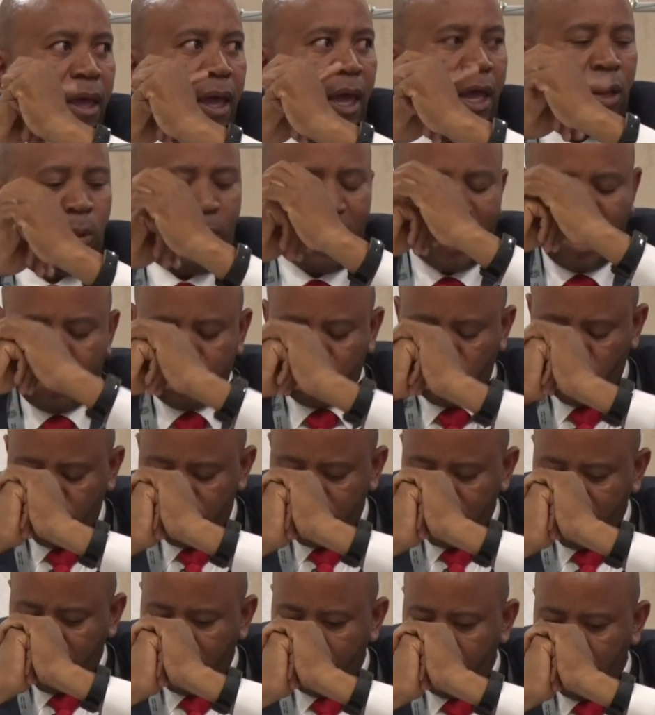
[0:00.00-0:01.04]
And what I'm
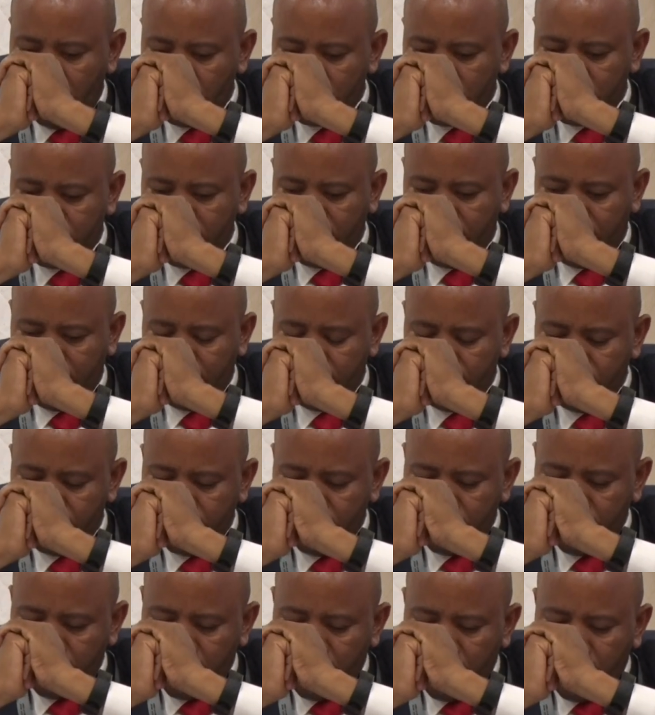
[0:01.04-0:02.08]
talking about here
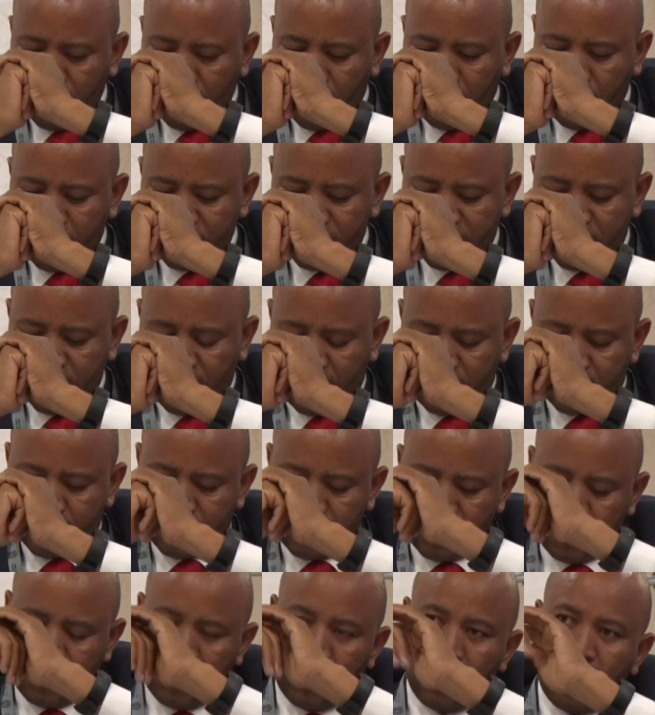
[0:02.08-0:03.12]
is
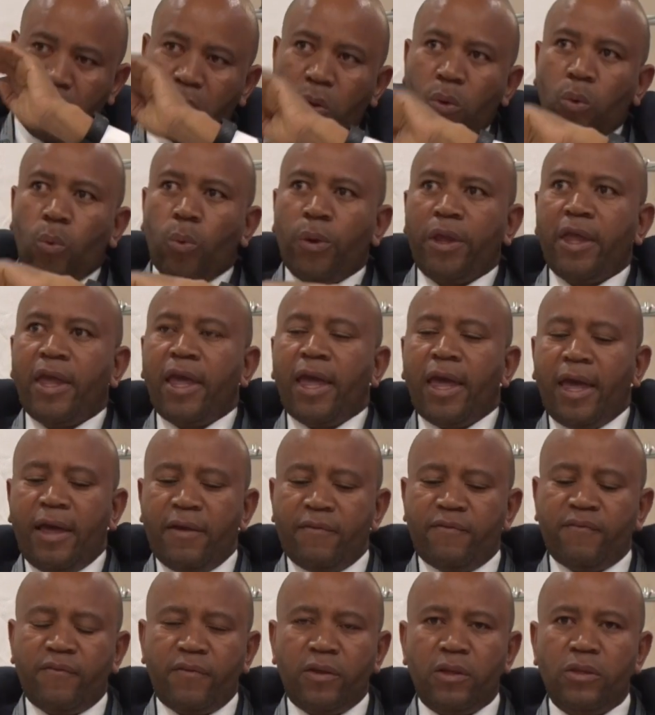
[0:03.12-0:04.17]
that
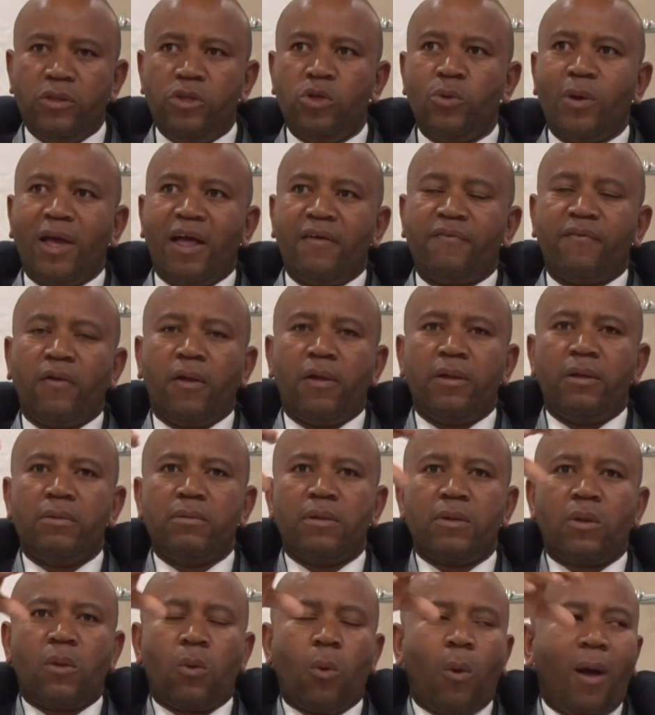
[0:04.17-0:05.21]
you have
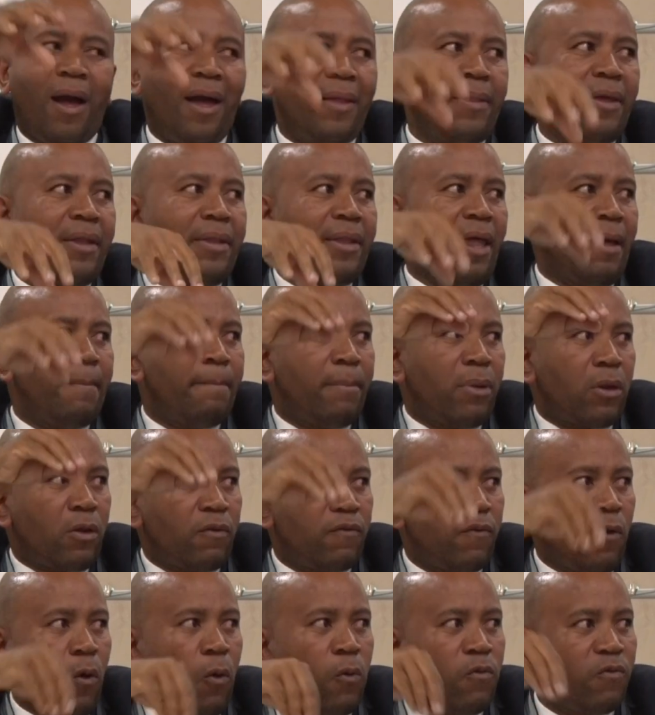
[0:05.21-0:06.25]
quite a number
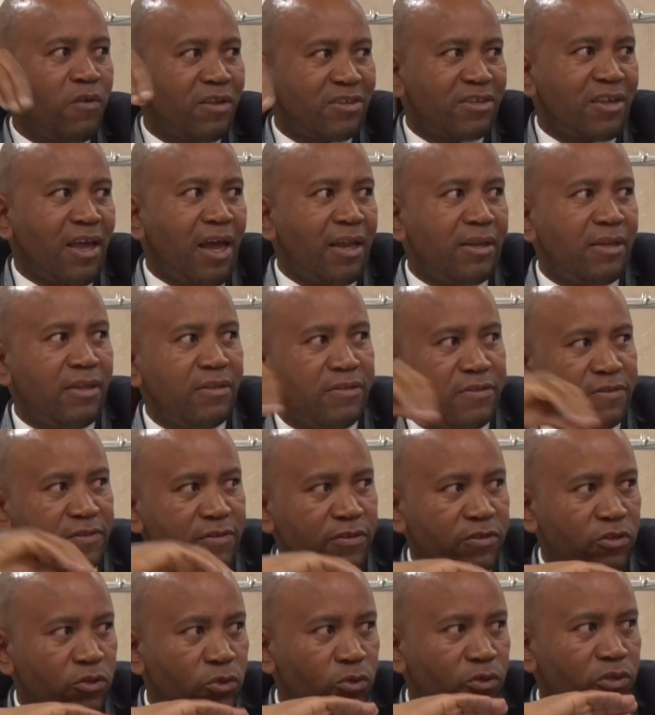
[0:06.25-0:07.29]
of oversight
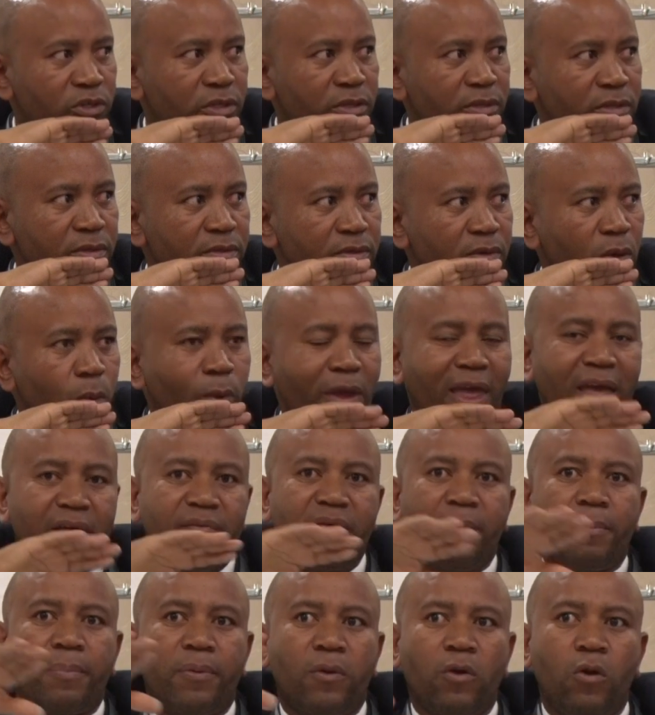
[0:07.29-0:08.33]
institutions. So we
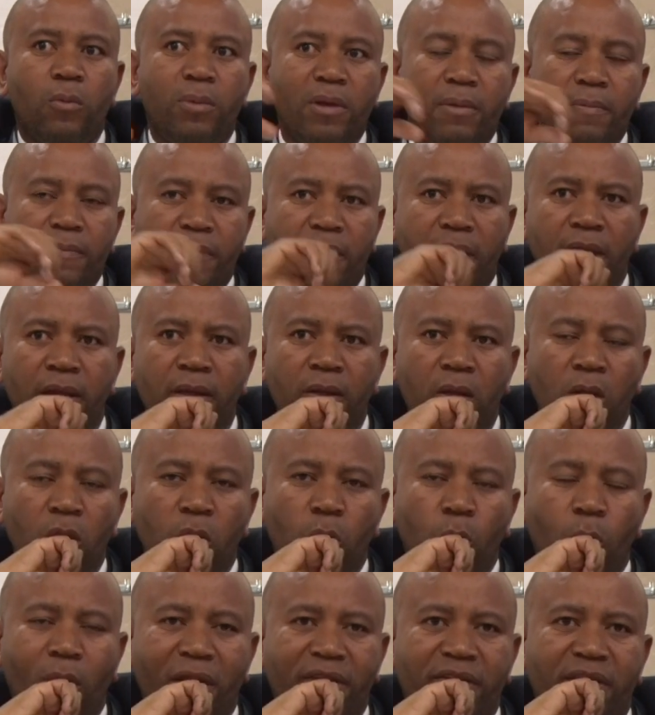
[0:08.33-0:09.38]
have a problem there.
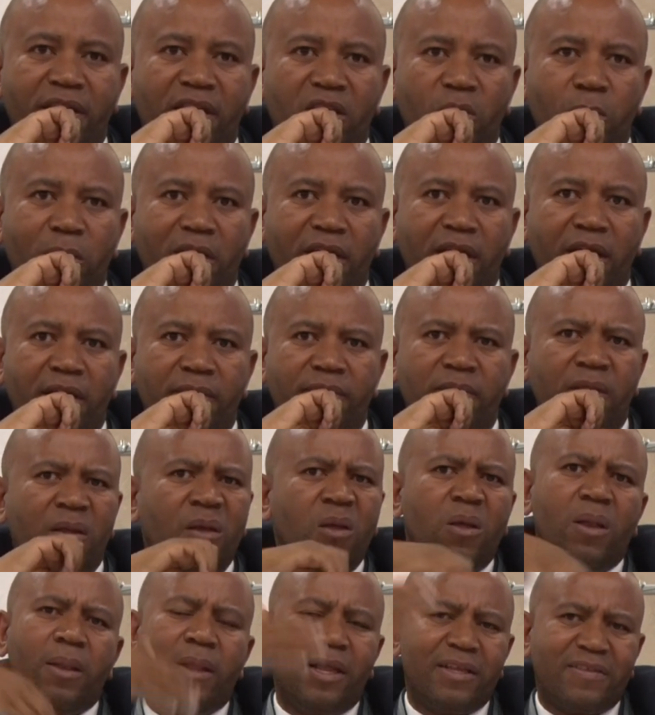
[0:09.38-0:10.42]
What can we
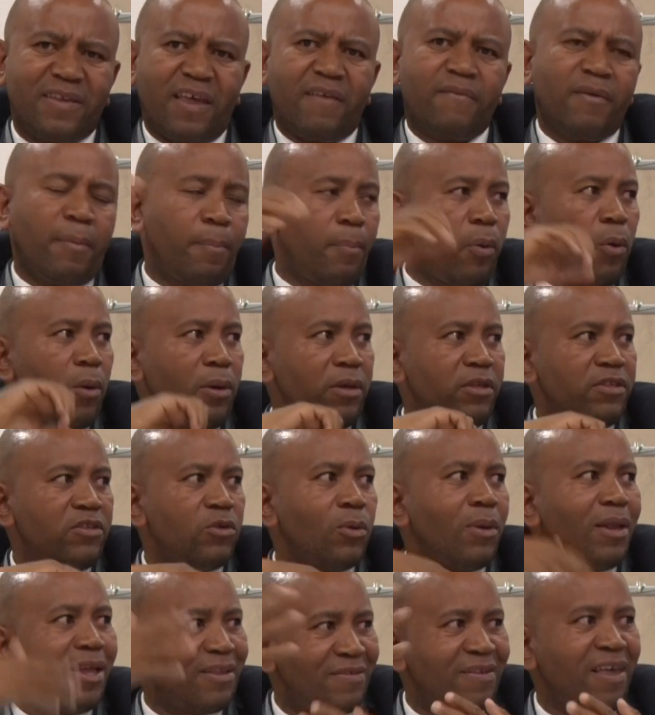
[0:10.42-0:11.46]
have? Let's have a
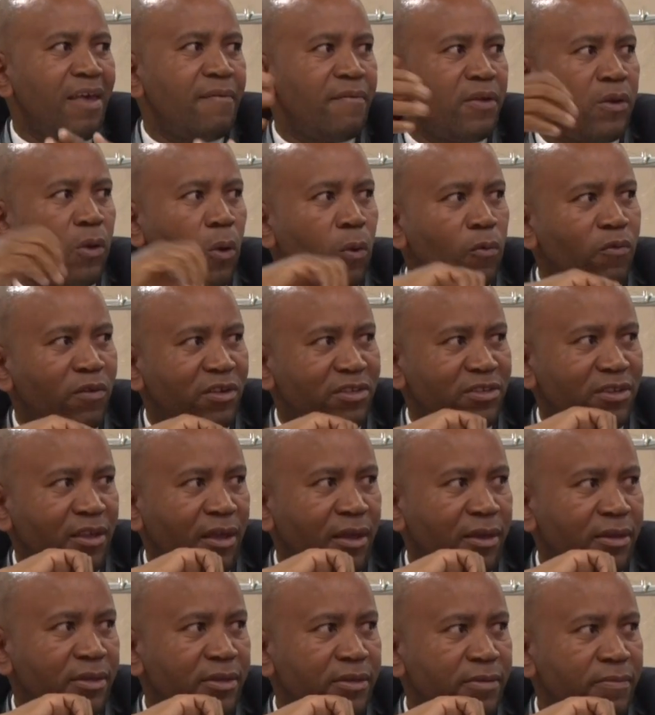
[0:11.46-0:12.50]
policy or let's have an
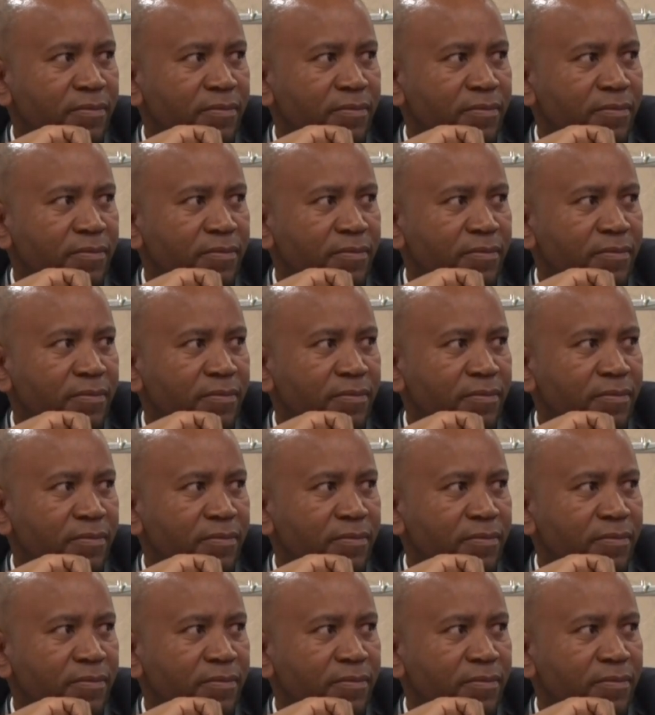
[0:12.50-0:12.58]
oversight.